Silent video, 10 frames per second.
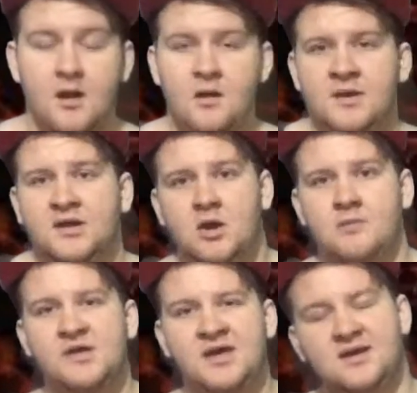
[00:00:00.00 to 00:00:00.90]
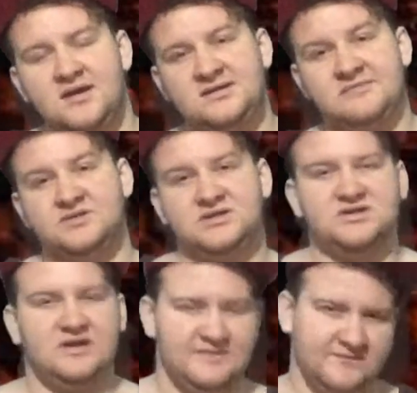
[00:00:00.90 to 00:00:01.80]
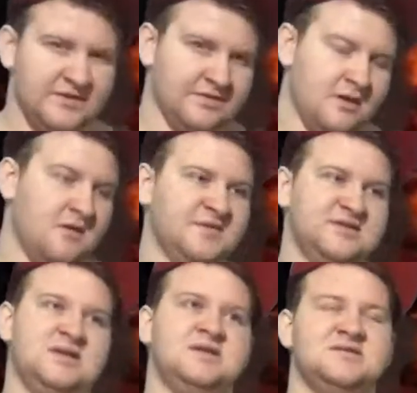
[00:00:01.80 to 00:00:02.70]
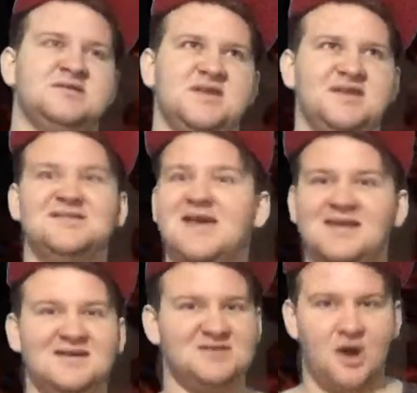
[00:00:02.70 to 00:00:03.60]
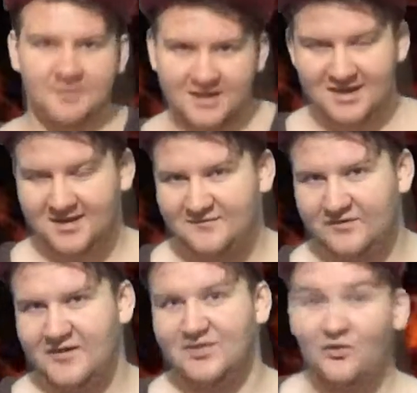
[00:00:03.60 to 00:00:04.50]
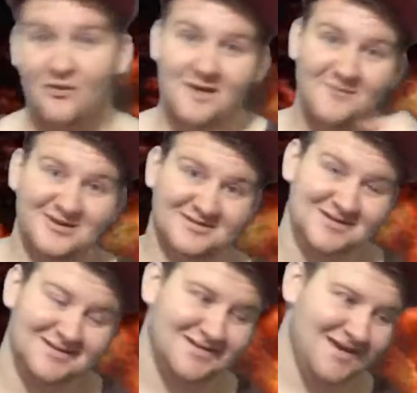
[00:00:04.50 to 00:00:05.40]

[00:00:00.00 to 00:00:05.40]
a bit complicated at times because you have to find, obviously, it's just like dating, it's complicated. You have to find the right person.